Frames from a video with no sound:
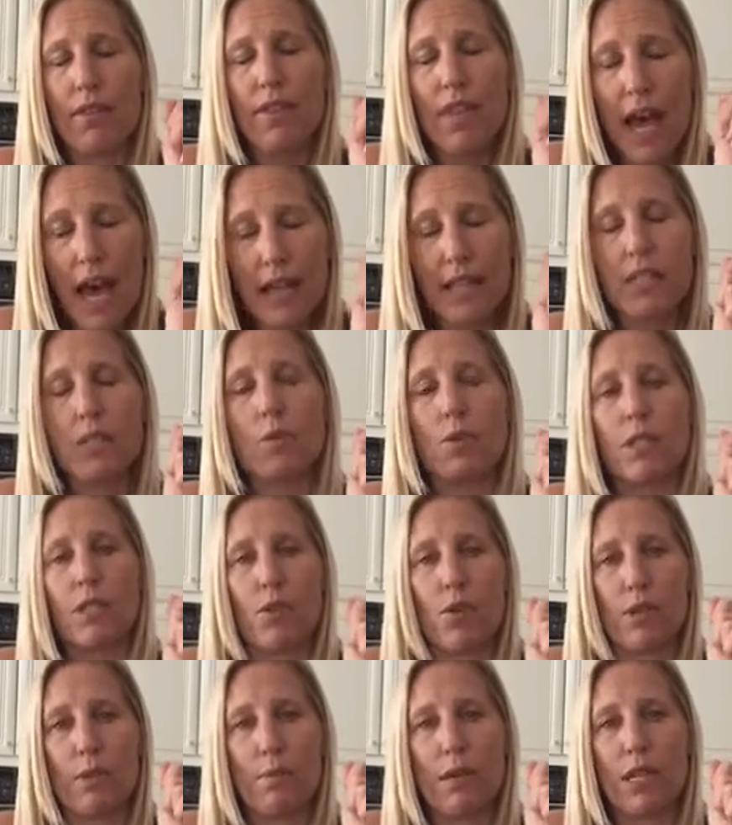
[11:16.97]
That is what's
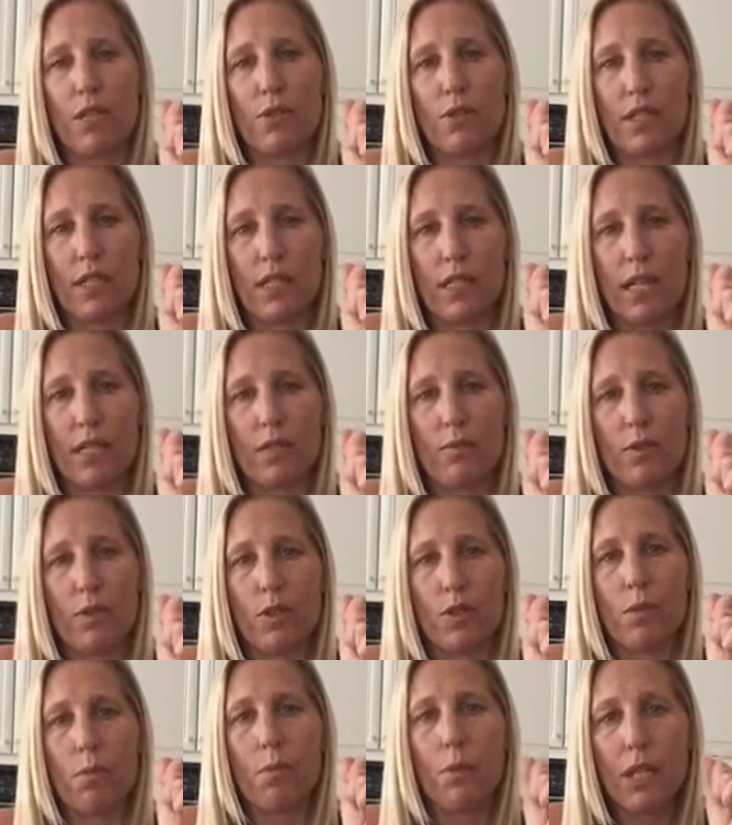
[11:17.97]
going to make you successful.
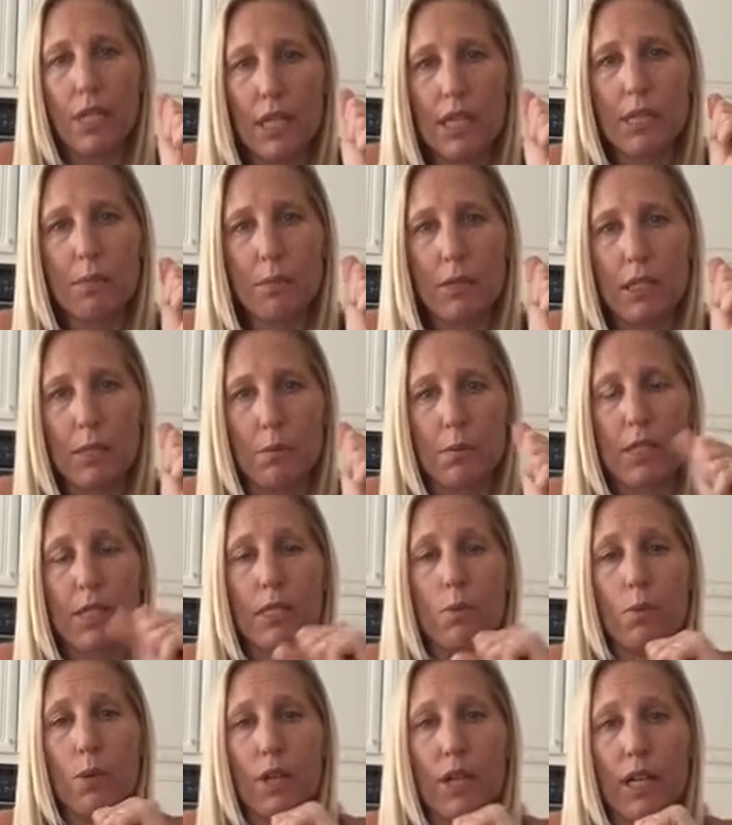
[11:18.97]
So please, please,
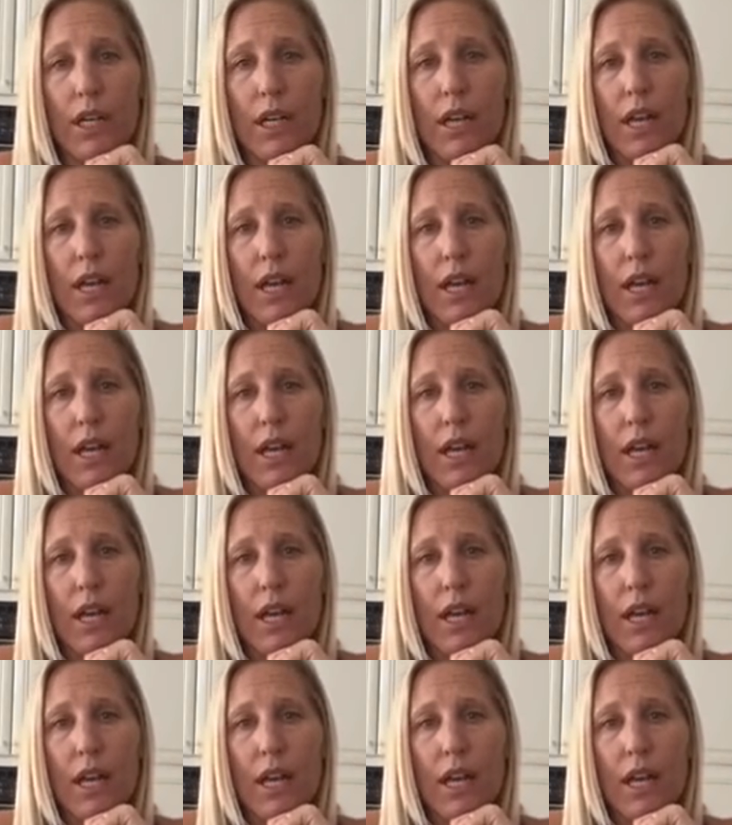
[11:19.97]
please, we're going to